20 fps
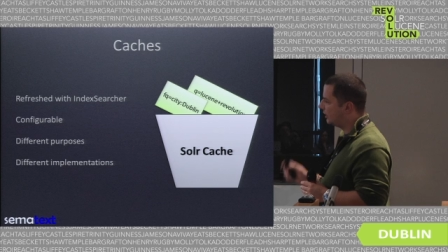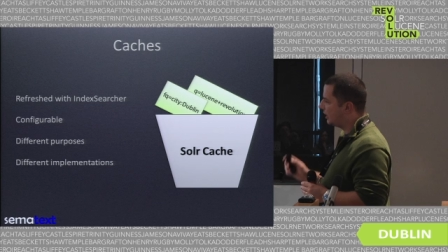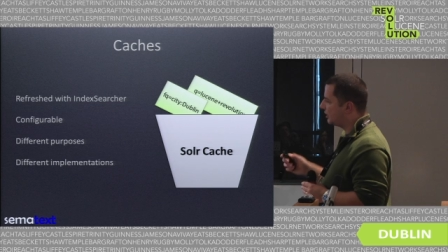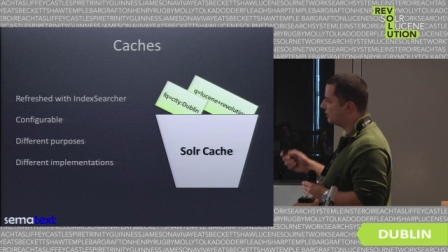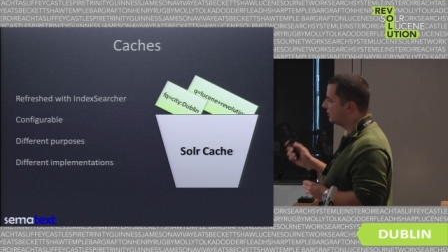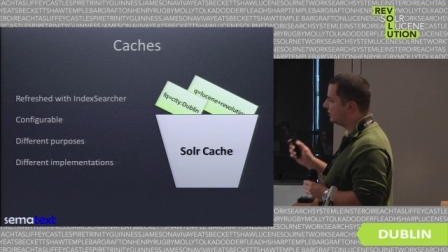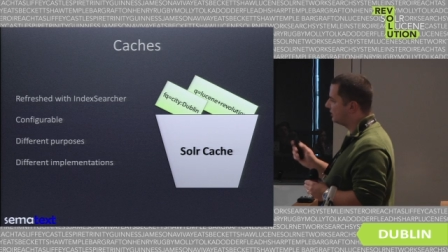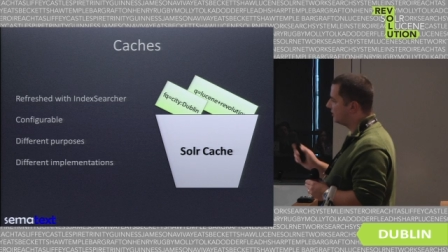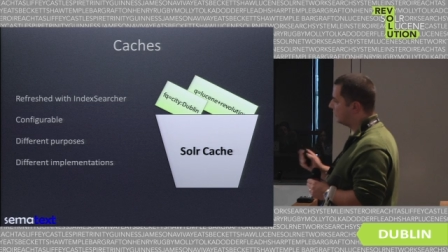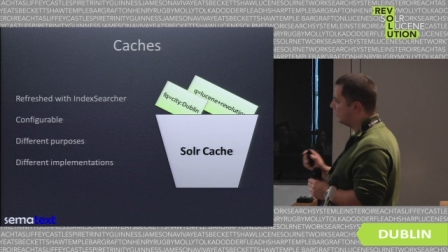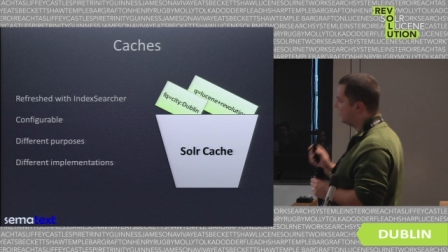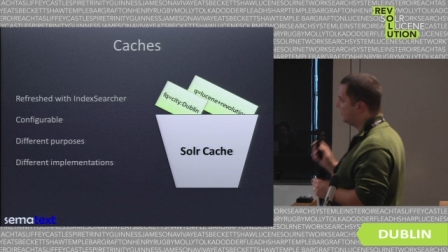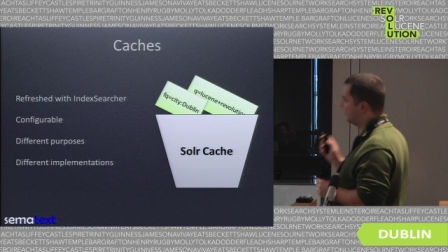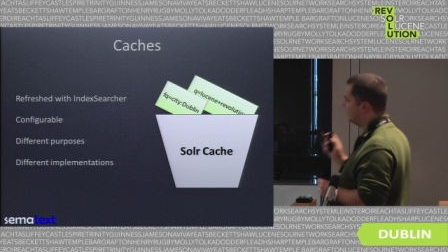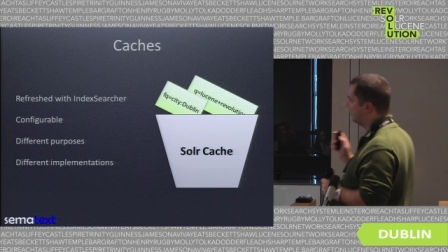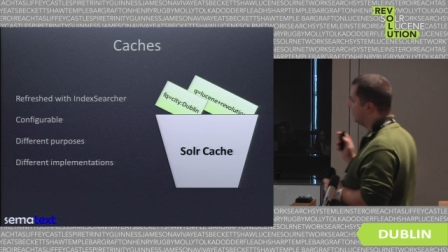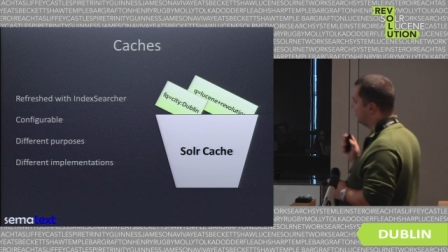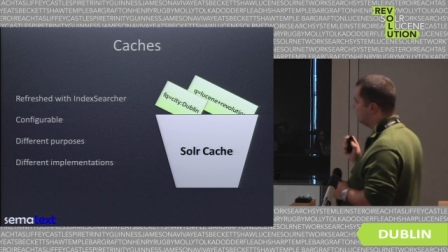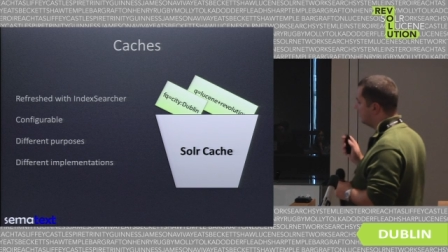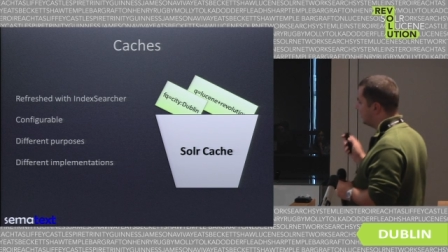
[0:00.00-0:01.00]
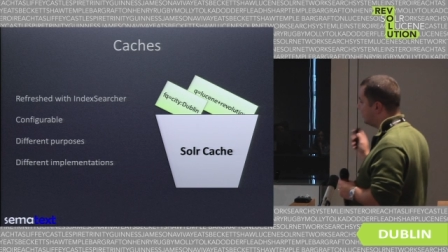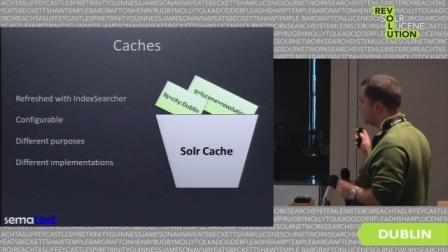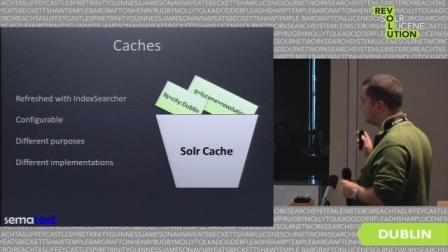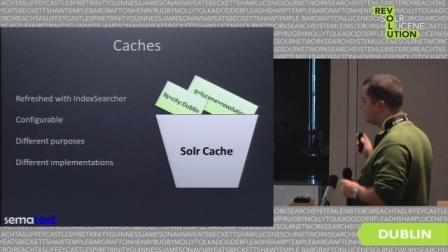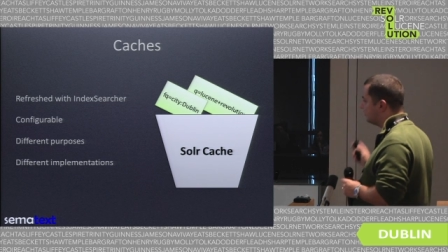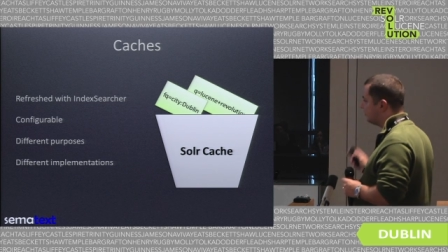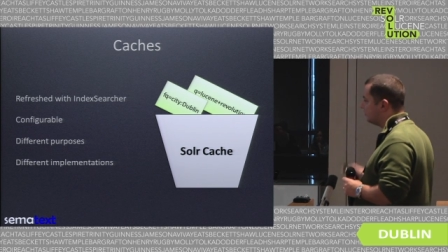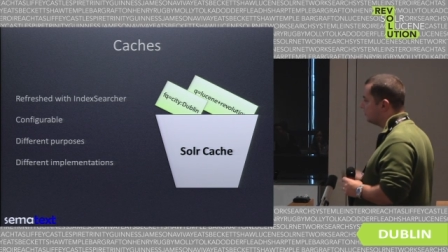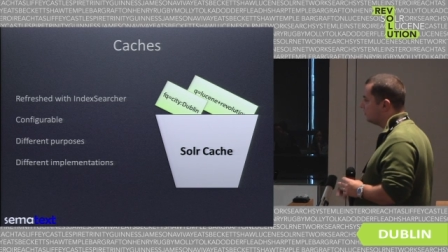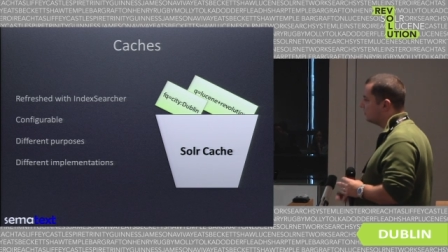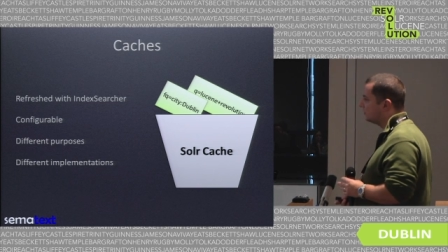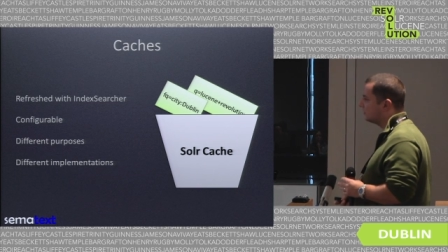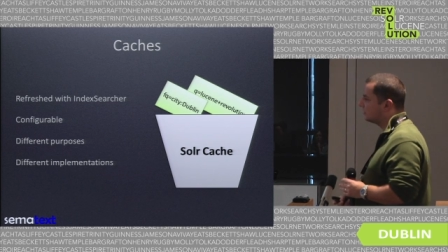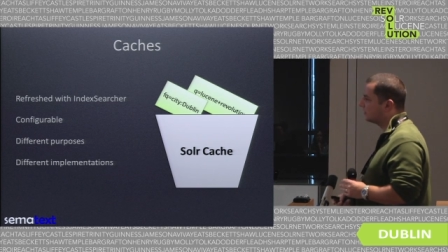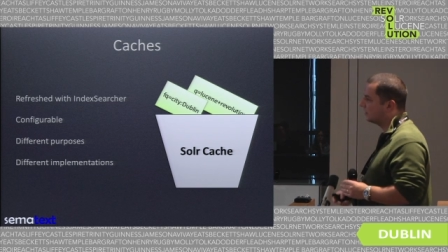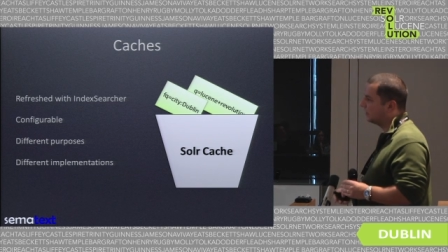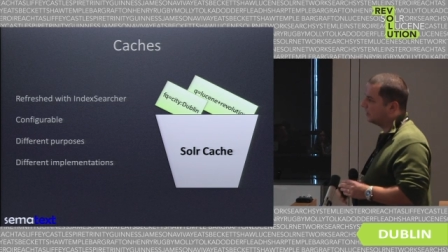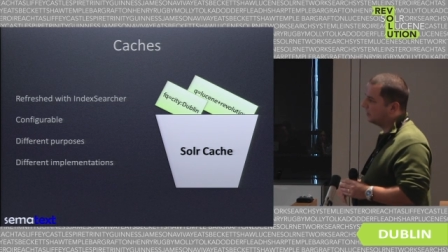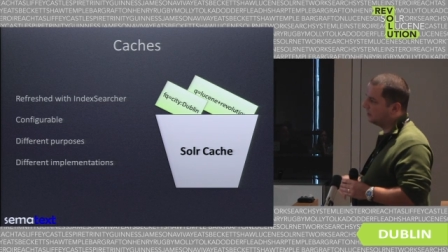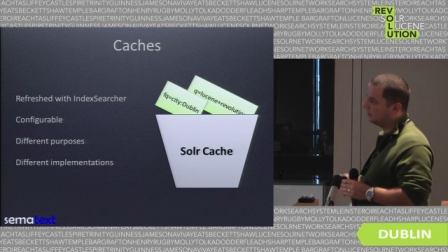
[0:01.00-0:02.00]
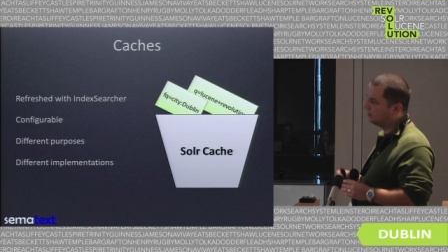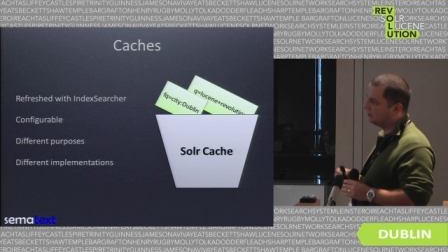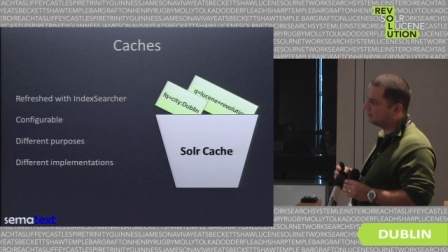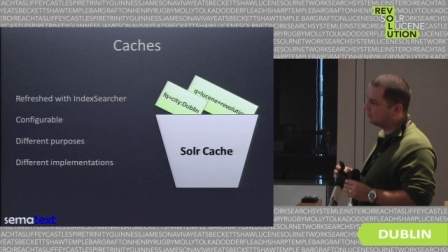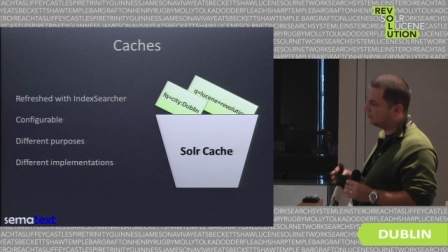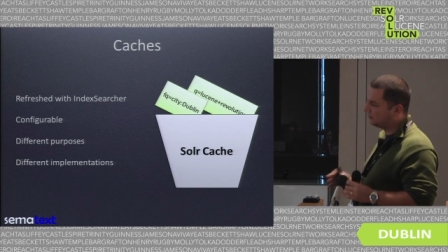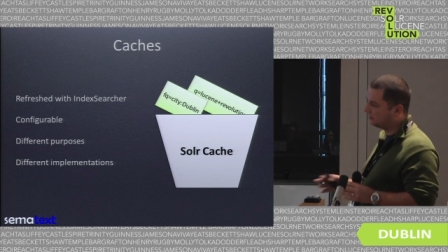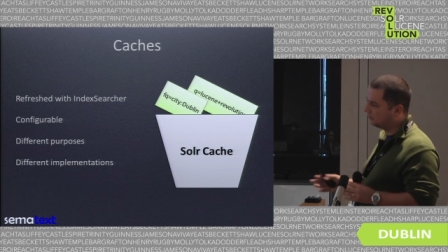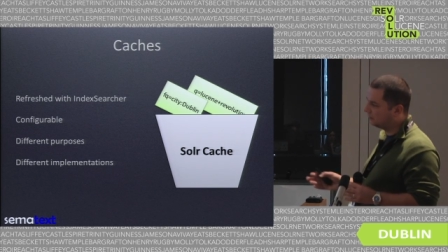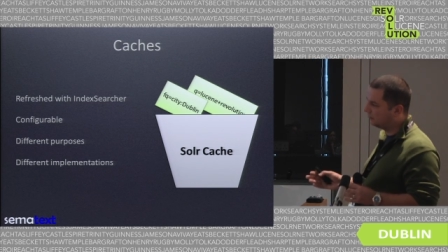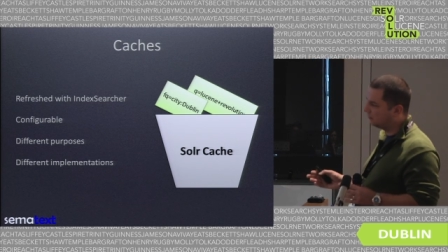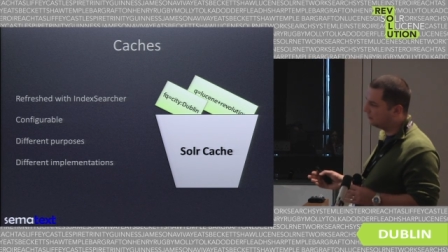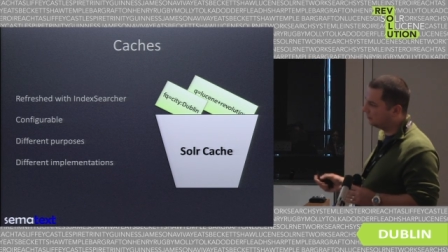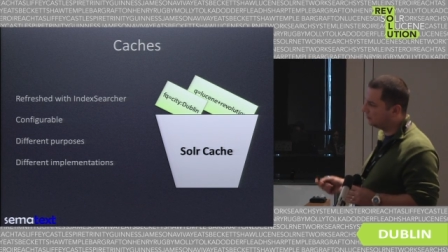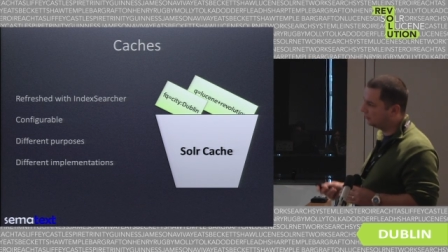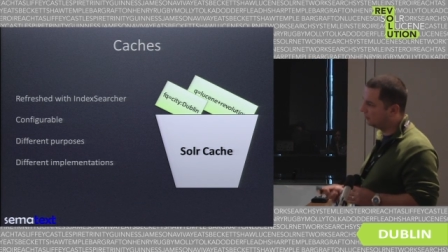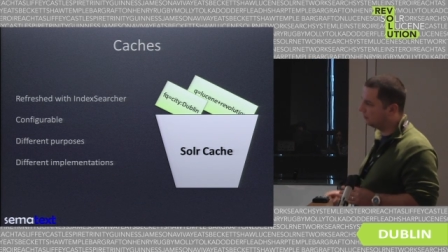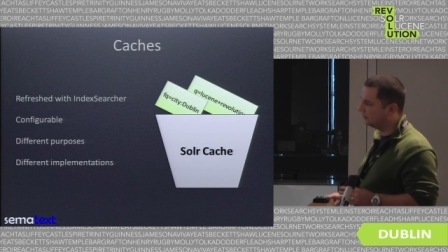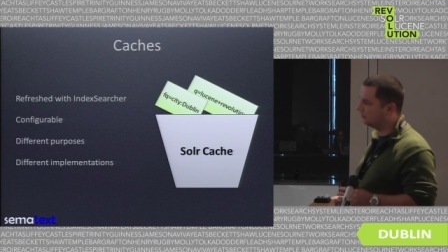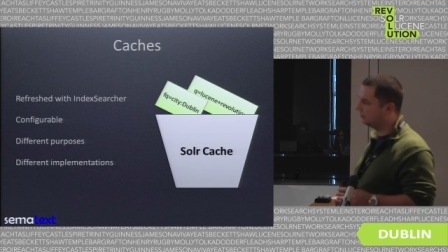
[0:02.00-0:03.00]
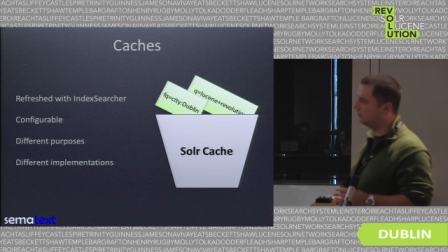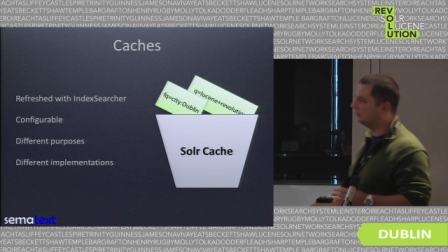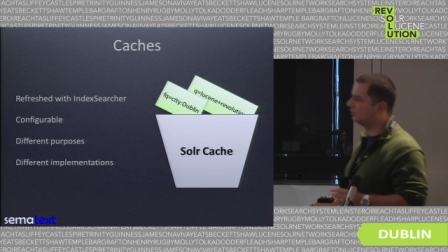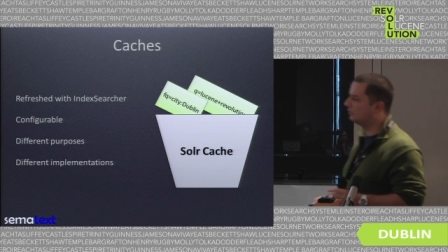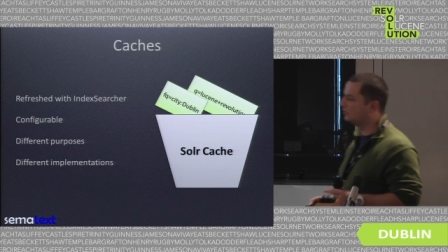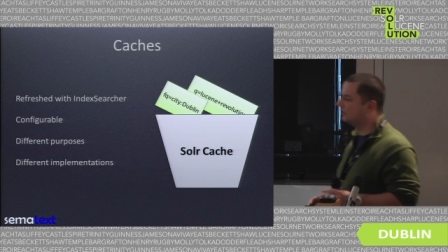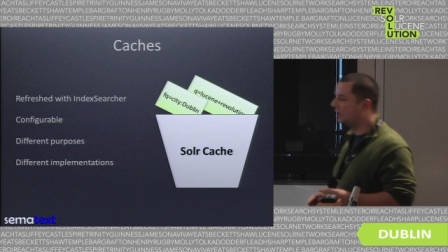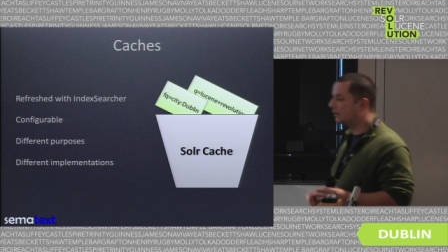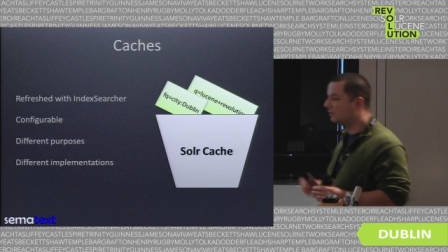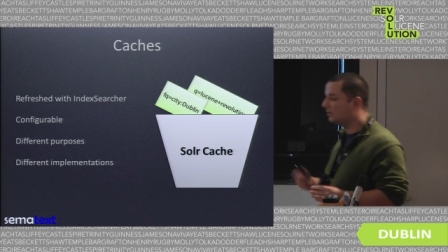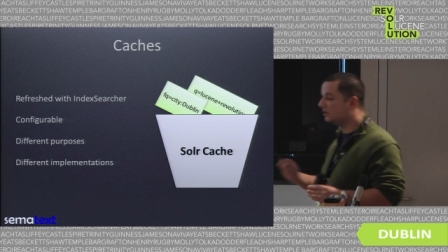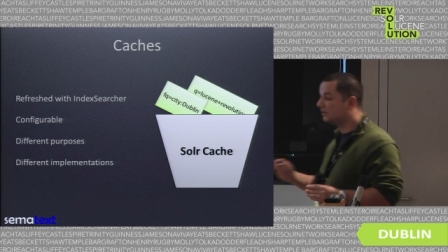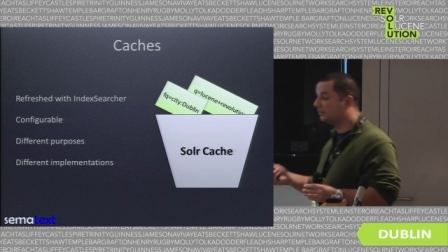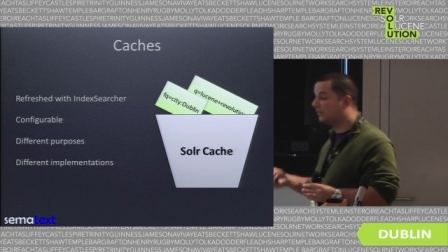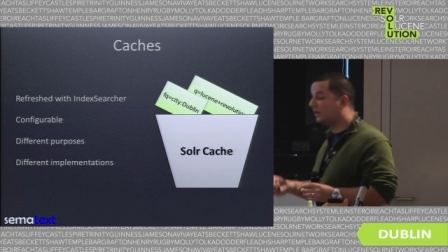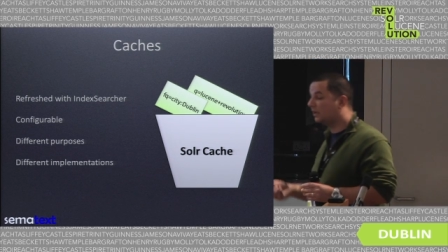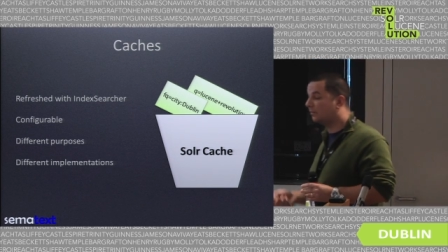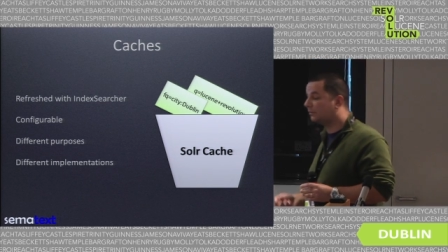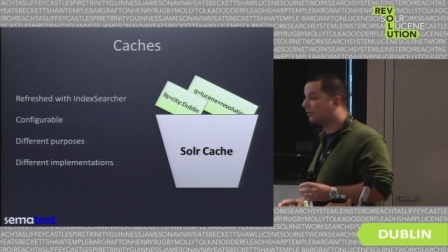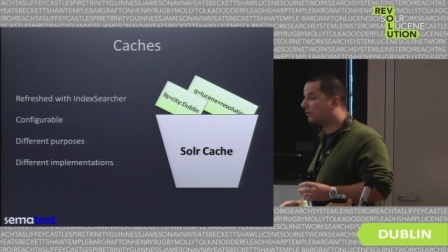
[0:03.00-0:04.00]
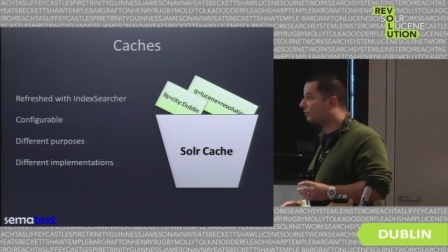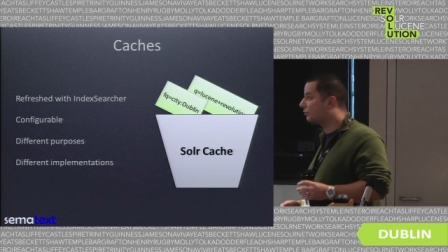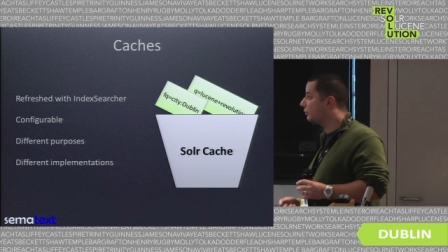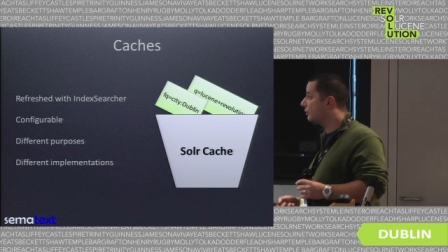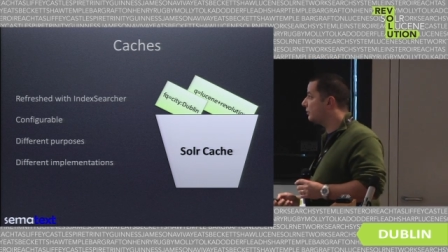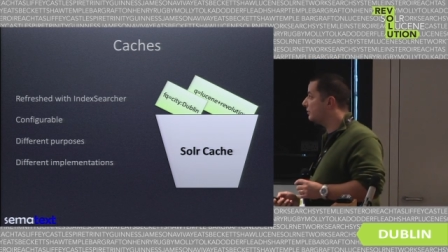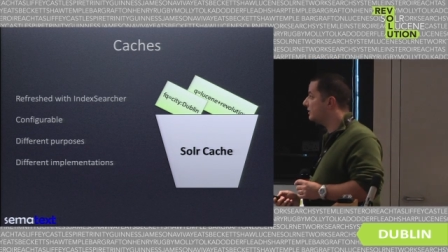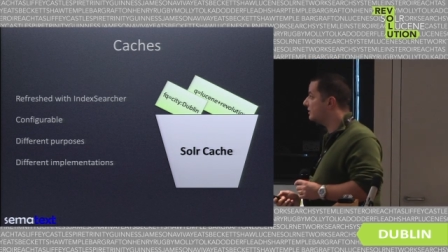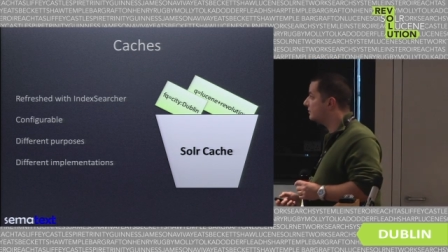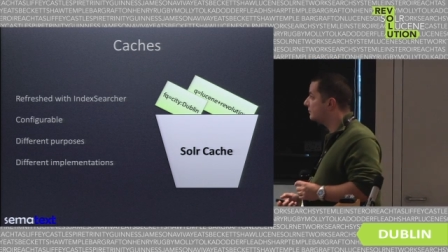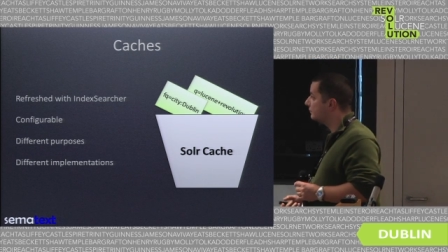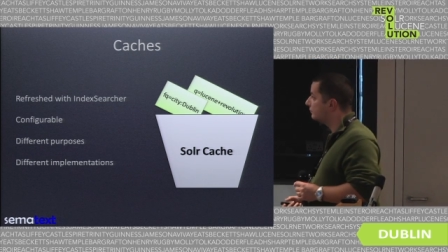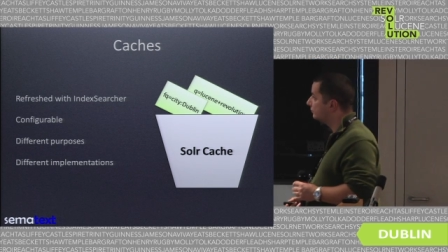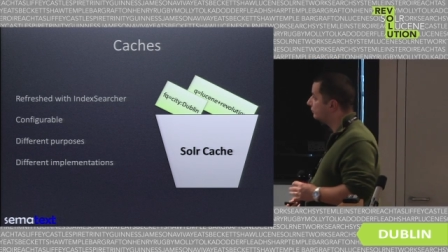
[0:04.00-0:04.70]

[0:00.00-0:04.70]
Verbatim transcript: caches are nice to use and they will speed up your queries